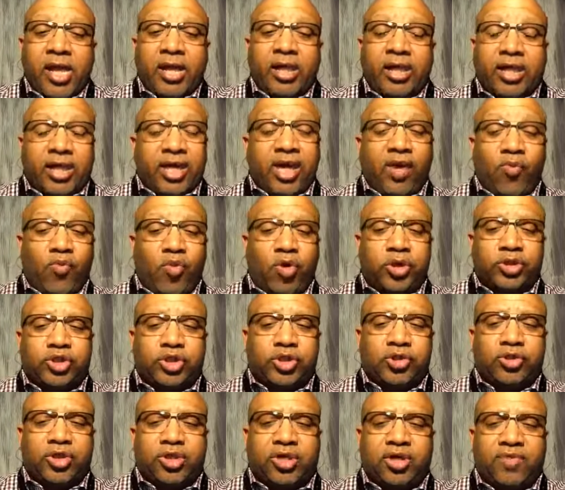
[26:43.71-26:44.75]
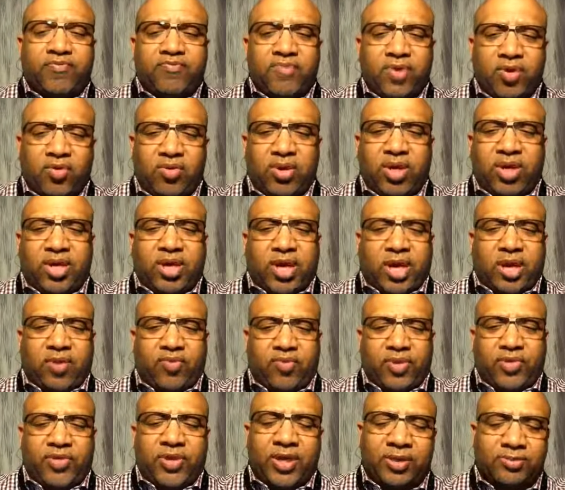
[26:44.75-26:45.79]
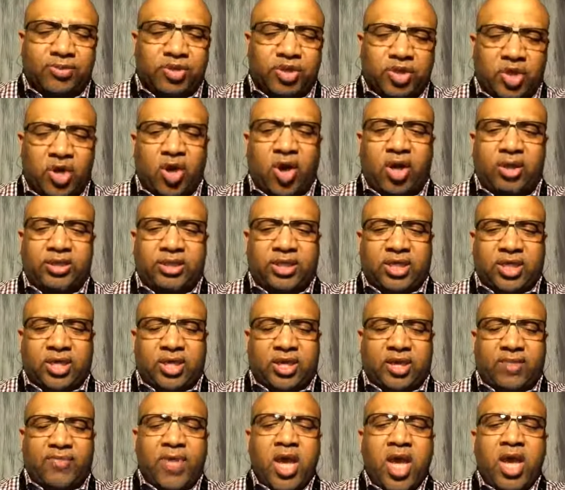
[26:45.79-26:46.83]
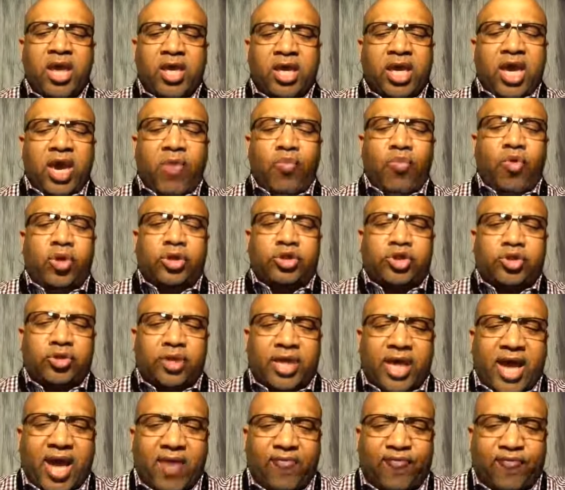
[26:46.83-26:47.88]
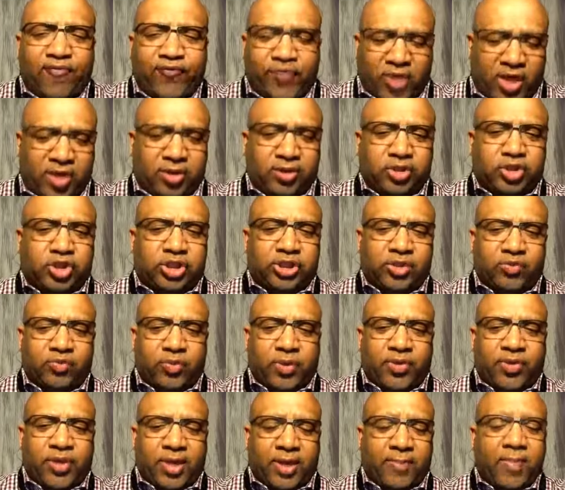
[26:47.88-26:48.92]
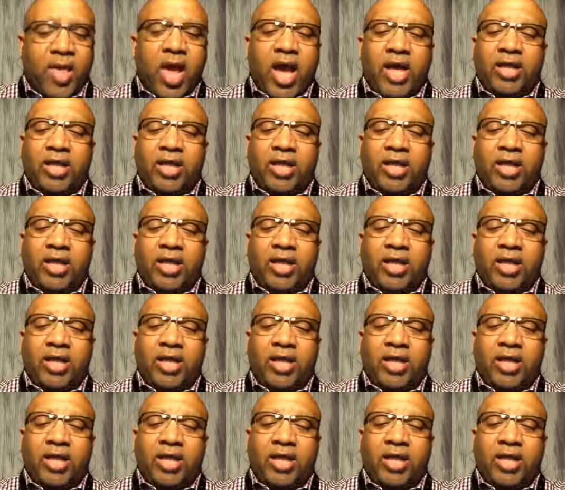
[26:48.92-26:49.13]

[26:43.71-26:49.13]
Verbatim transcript: He wants you to communicate with him, talk to him. He wants you to have fellowship with him.